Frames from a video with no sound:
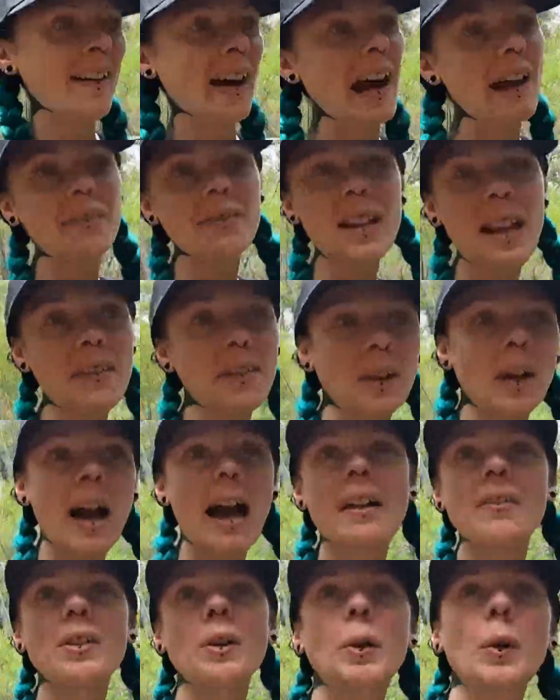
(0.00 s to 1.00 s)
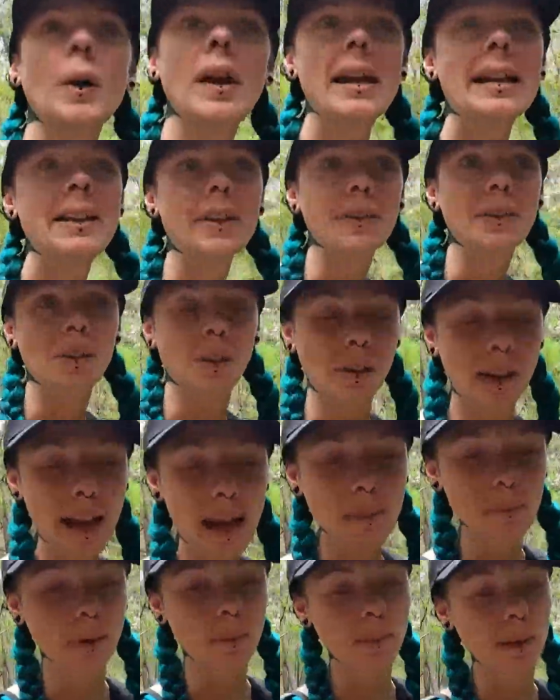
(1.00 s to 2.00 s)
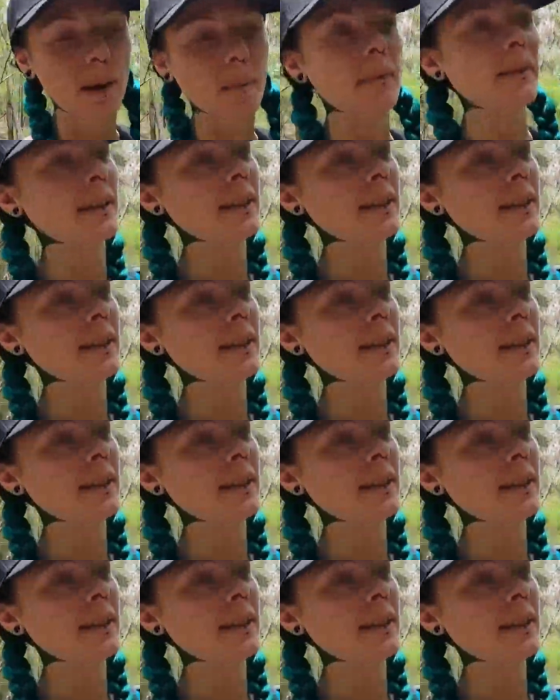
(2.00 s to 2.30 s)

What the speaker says: I haven't caught any of it on camera, but